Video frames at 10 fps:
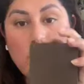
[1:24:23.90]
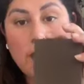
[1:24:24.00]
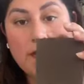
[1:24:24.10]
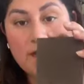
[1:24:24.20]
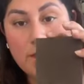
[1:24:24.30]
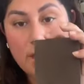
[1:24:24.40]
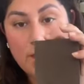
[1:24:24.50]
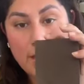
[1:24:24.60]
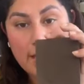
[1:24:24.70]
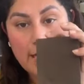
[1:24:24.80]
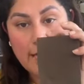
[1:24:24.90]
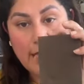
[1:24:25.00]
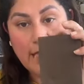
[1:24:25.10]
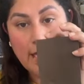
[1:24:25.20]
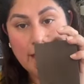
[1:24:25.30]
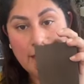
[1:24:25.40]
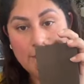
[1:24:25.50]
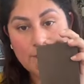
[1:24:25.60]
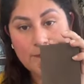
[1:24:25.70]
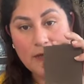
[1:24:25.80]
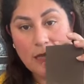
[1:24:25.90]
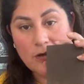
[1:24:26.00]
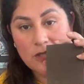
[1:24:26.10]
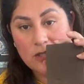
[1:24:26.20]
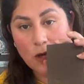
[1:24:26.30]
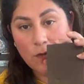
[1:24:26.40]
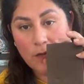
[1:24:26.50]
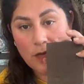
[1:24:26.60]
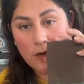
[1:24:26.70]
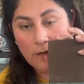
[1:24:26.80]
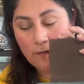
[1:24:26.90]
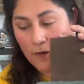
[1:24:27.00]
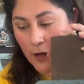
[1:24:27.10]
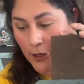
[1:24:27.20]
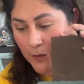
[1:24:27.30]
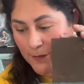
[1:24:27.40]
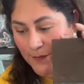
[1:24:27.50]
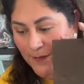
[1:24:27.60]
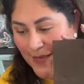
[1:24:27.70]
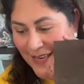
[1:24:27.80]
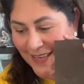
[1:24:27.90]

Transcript: So here's my pumpkin. It looks so beautiful. All